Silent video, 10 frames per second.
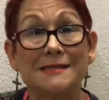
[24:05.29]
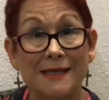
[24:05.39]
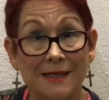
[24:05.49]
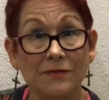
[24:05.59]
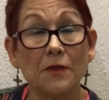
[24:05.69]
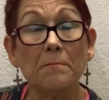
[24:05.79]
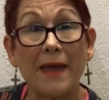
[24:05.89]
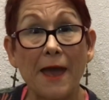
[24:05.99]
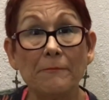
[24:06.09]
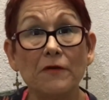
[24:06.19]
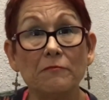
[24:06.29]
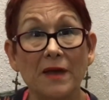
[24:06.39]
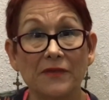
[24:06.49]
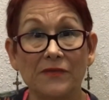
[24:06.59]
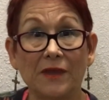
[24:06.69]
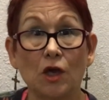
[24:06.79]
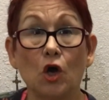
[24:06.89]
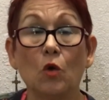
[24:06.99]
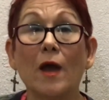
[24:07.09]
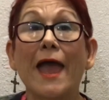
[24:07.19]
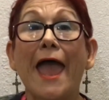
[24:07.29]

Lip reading: get the map of Mexico,